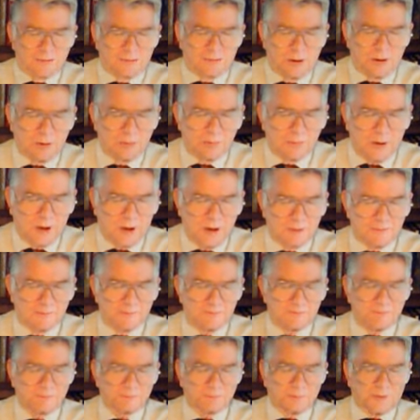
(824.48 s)
Jeremiah.
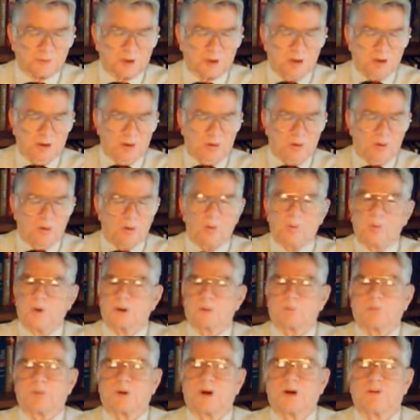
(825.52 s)
Oh,
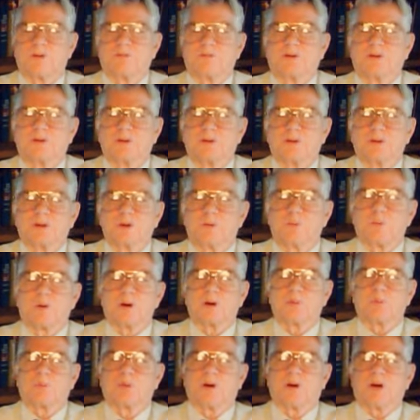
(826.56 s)
what a prophet.
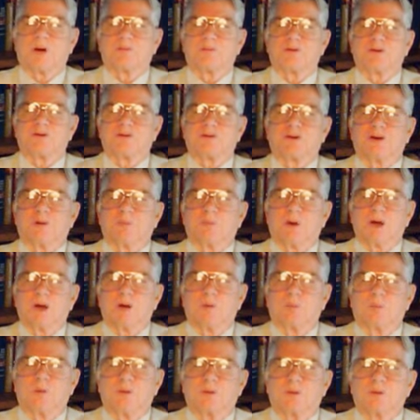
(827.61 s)
What a prophet
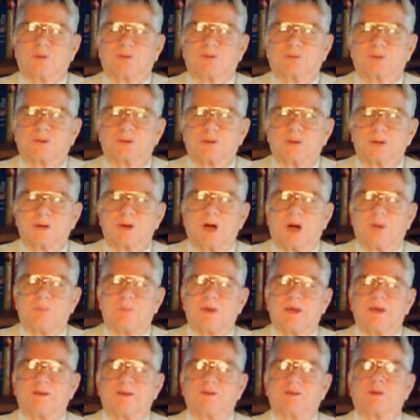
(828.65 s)
Jeremiah was.
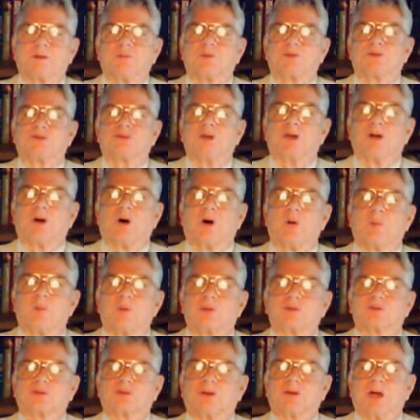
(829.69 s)
A man that was
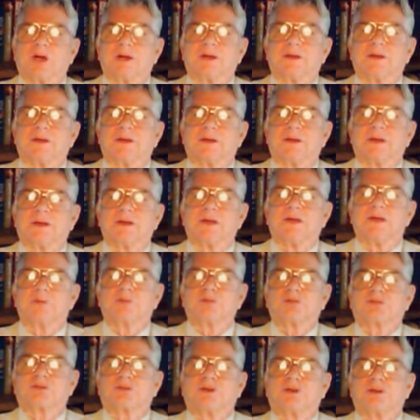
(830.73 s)
almost like
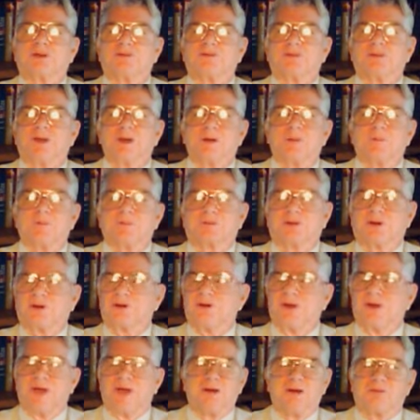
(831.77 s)
he was condemned
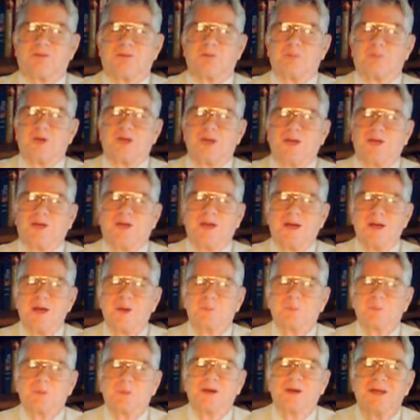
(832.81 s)
to never be
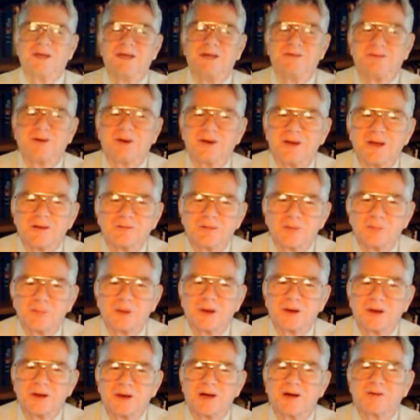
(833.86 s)
believed or never
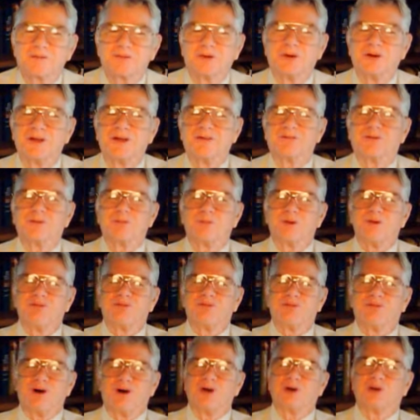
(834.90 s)
be loved or never be
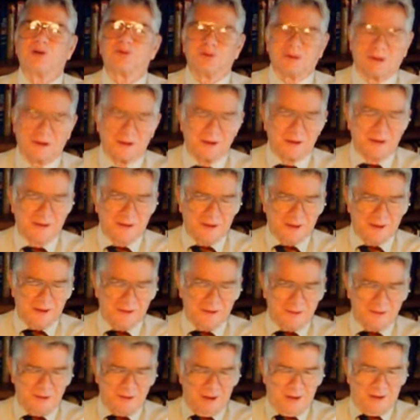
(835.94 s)
followed.
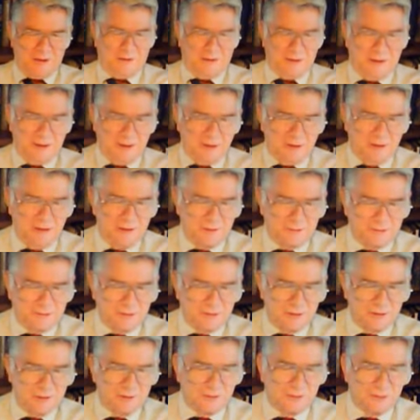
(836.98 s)
And yet he
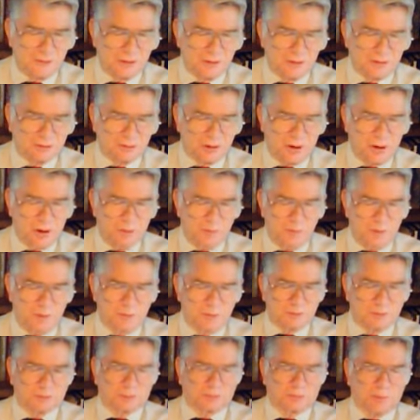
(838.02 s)
did the job
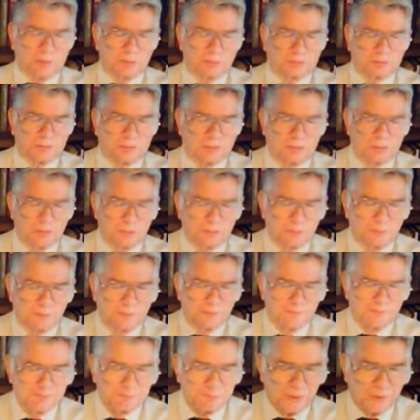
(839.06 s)
he was supposed to do.